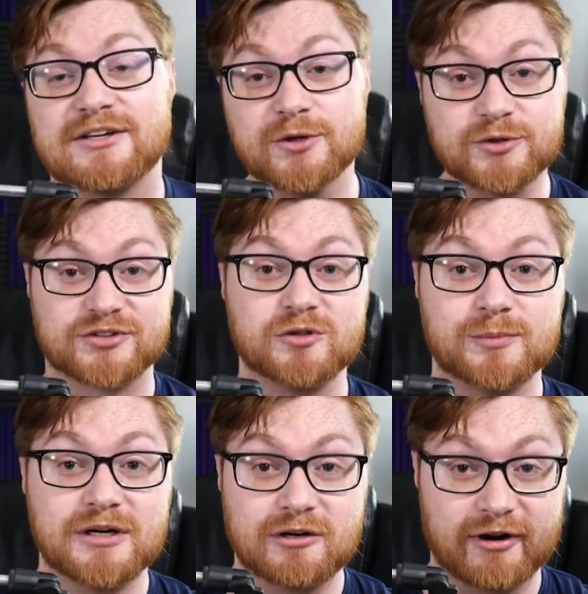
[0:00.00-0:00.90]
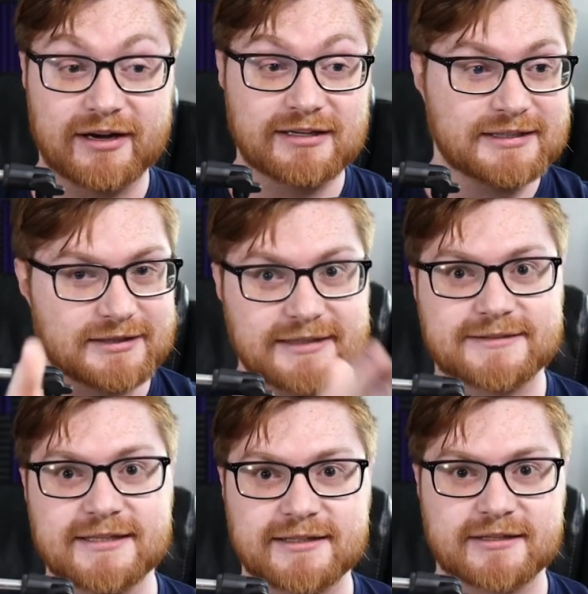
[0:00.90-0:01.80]
YouTube, right?
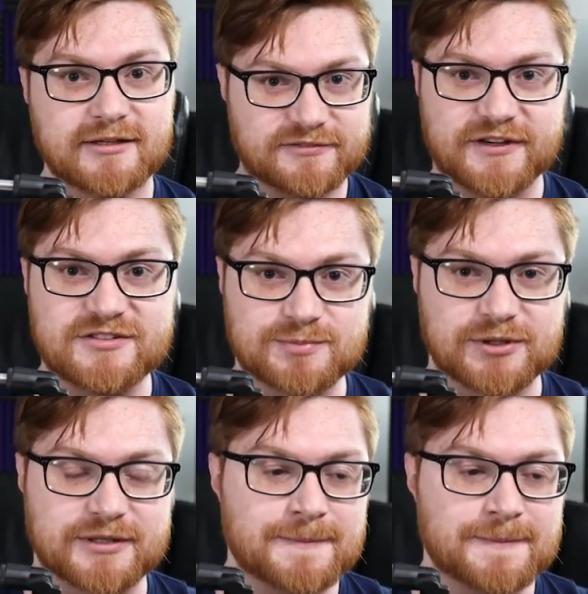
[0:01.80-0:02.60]
LinkedIn, Facebook.